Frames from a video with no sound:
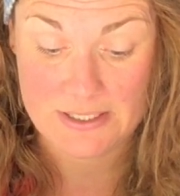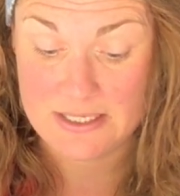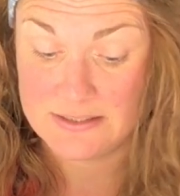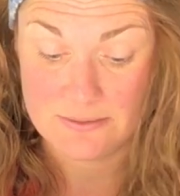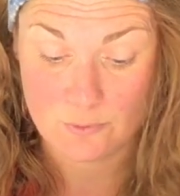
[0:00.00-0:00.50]

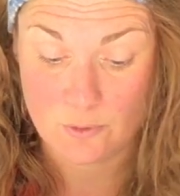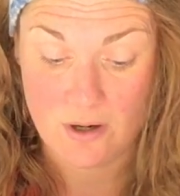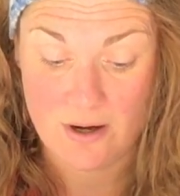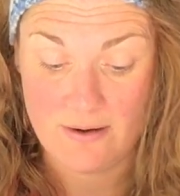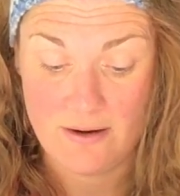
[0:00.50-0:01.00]
keep them
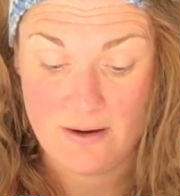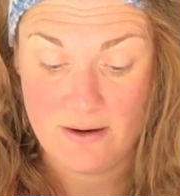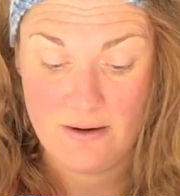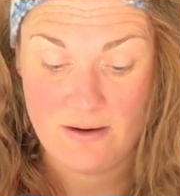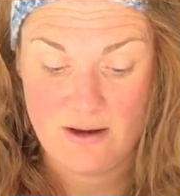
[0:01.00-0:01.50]
quiet.
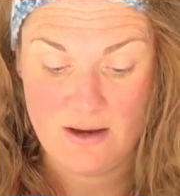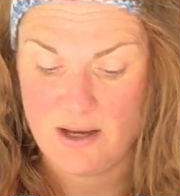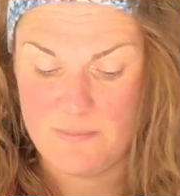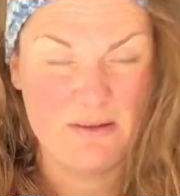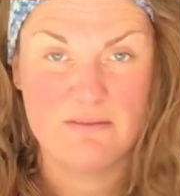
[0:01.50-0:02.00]

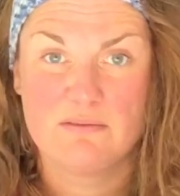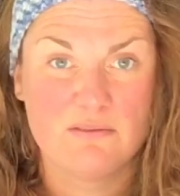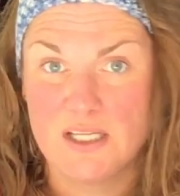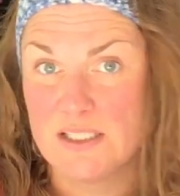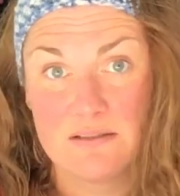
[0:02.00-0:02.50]
I mean,
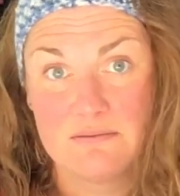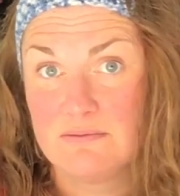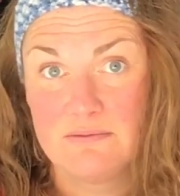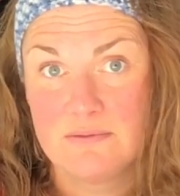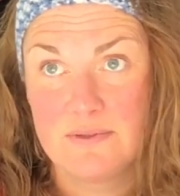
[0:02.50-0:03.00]
like
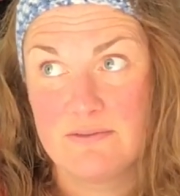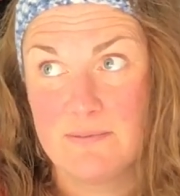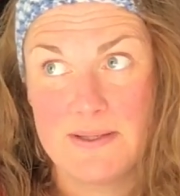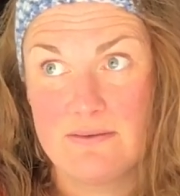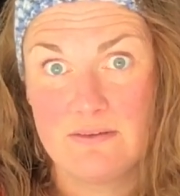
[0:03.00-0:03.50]
for
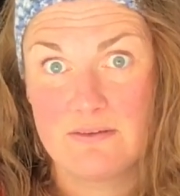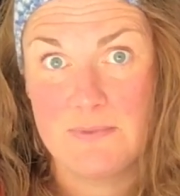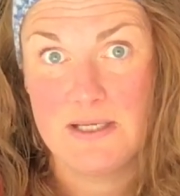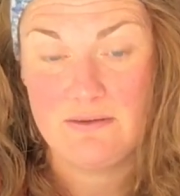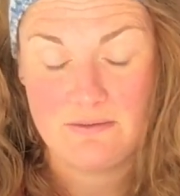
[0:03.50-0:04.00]
about 6
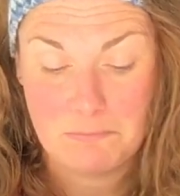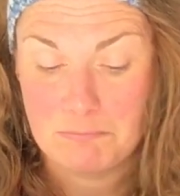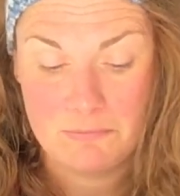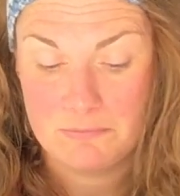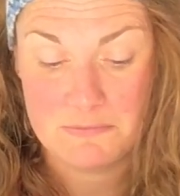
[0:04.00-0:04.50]
minutes.
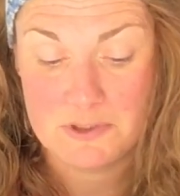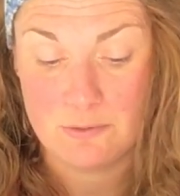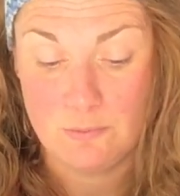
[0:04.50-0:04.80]
So